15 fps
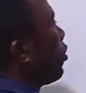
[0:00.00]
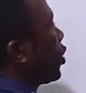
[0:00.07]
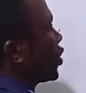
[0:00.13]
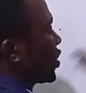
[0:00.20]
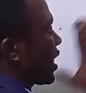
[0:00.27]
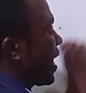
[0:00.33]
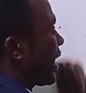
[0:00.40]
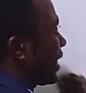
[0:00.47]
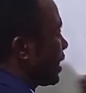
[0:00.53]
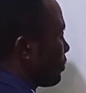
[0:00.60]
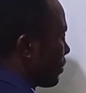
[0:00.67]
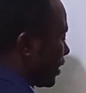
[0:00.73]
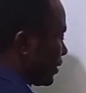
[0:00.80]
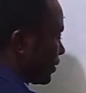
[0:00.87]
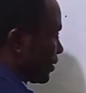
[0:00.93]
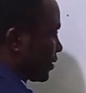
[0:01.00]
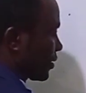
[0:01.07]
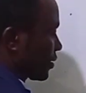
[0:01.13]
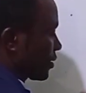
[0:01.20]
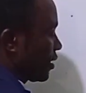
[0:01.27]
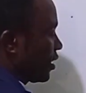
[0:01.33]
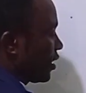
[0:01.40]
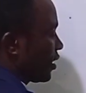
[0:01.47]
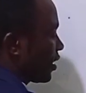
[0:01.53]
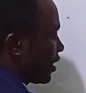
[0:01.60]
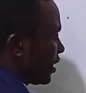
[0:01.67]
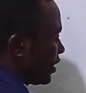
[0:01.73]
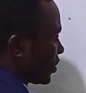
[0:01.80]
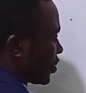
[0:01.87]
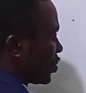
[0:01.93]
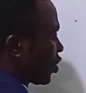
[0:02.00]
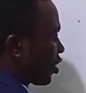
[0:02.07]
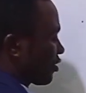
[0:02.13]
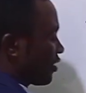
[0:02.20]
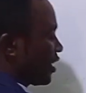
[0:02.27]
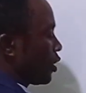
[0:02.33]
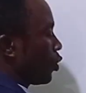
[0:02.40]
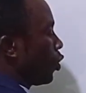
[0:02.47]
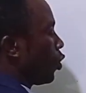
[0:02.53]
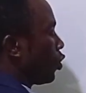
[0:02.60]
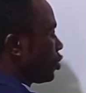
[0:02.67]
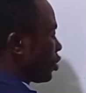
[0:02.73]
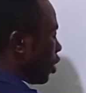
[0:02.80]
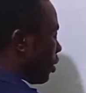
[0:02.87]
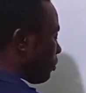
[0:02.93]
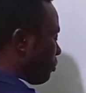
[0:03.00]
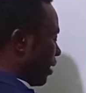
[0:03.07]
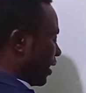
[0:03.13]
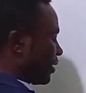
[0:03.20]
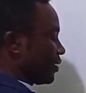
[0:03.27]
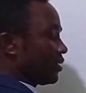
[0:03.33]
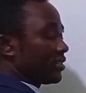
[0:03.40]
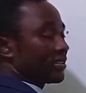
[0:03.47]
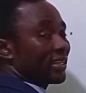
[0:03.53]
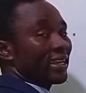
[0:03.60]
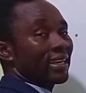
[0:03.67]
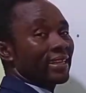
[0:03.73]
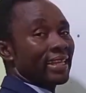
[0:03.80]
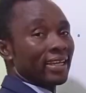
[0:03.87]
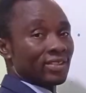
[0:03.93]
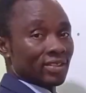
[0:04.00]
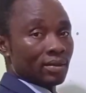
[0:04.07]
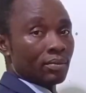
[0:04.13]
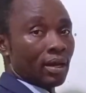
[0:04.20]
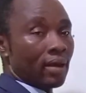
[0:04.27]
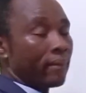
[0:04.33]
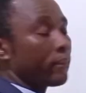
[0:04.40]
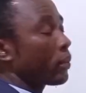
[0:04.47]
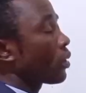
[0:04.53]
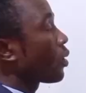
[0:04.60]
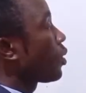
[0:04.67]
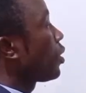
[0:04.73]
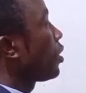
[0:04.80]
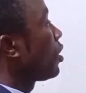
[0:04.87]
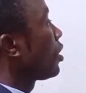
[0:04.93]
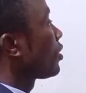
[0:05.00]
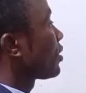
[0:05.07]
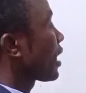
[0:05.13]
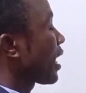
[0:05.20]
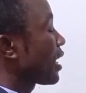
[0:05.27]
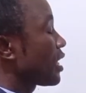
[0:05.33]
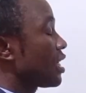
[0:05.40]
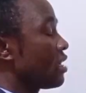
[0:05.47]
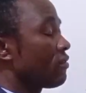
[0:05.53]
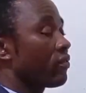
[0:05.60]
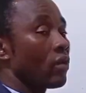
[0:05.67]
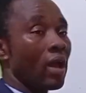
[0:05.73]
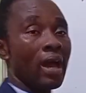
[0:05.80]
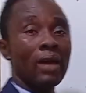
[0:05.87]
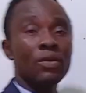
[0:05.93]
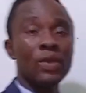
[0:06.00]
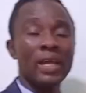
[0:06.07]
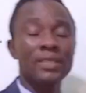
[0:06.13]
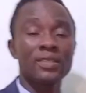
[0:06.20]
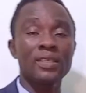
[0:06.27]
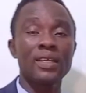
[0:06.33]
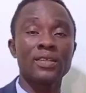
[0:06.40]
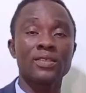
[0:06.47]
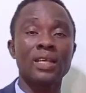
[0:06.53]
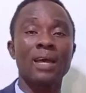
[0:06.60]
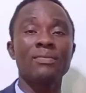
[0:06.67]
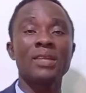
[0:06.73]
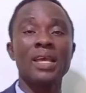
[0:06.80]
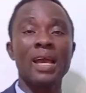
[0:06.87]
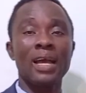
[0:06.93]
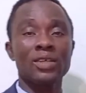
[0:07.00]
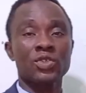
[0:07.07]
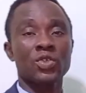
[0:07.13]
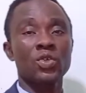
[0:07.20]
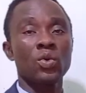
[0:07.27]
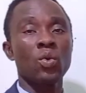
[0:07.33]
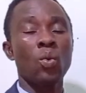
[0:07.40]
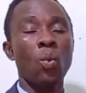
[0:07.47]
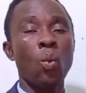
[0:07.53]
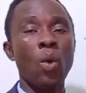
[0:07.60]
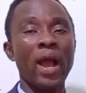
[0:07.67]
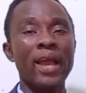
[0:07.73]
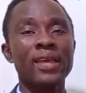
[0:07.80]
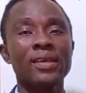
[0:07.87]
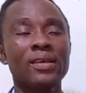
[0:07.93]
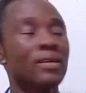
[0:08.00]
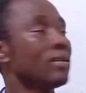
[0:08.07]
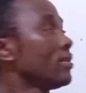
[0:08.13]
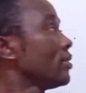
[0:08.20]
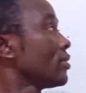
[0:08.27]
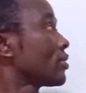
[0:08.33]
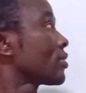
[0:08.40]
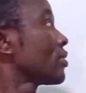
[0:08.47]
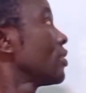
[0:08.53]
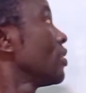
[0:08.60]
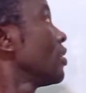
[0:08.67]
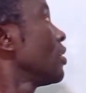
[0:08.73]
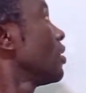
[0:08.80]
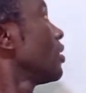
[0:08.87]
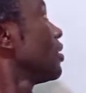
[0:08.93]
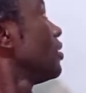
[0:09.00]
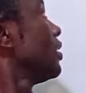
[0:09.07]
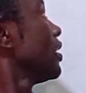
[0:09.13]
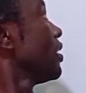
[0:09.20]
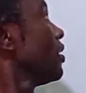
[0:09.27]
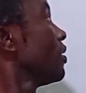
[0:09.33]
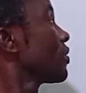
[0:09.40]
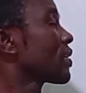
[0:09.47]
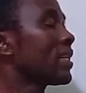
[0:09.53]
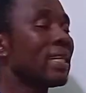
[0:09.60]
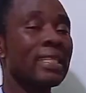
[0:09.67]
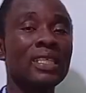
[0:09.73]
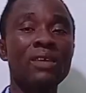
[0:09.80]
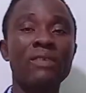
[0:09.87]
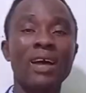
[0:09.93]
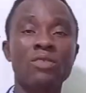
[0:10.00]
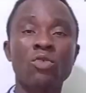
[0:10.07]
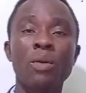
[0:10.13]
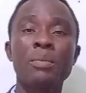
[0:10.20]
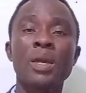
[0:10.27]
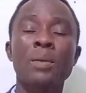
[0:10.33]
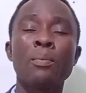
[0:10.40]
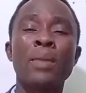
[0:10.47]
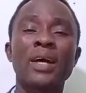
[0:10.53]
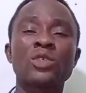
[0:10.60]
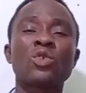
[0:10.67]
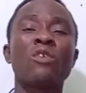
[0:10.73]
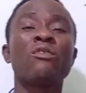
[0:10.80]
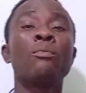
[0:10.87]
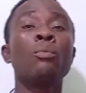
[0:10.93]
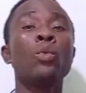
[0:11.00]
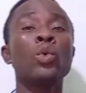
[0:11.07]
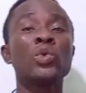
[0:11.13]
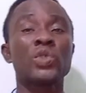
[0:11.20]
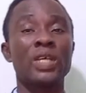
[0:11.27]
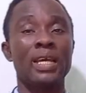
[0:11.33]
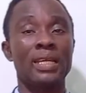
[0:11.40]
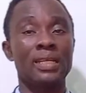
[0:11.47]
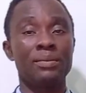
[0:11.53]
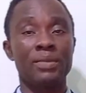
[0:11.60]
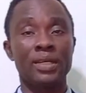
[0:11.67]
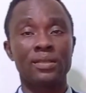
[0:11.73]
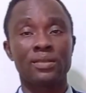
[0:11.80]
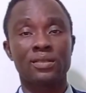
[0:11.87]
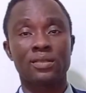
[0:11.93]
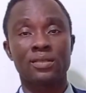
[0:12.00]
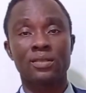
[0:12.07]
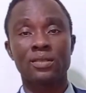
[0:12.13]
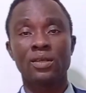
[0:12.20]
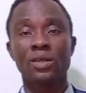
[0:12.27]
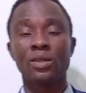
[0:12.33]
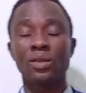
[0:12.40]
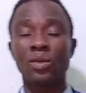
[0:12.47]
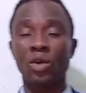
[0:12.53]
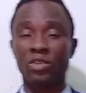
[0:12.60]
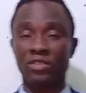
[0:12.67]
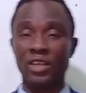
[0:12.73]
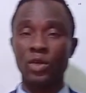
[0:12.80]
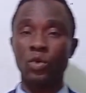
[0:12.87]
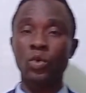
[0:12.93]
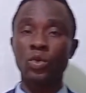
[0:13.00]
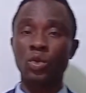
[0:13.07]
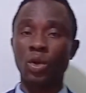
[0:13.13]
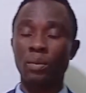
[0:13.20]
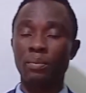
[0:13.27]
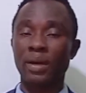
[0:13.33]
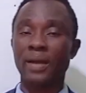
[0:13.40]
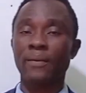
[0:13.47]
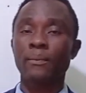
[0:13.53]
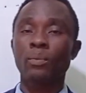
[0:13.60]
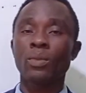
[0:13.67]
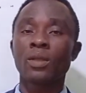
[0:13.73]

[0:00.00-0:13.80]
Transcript: most elements is not a whole number, is a decimal. Now, if you are writing an exam, they ask you, why is the relative atomic mass of most elements not a whole number?